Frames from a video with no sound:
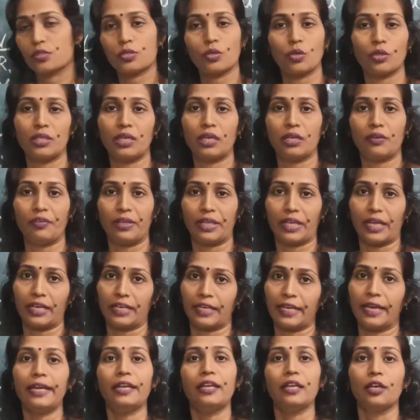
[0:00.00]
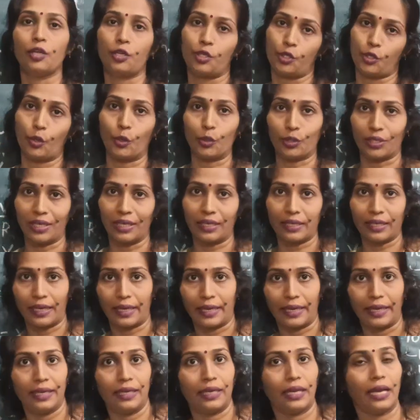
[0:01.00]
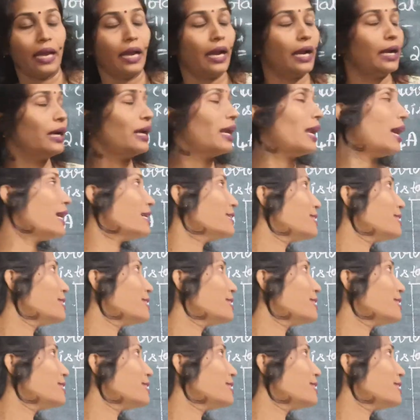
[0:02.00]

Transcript: so that we can get total current. And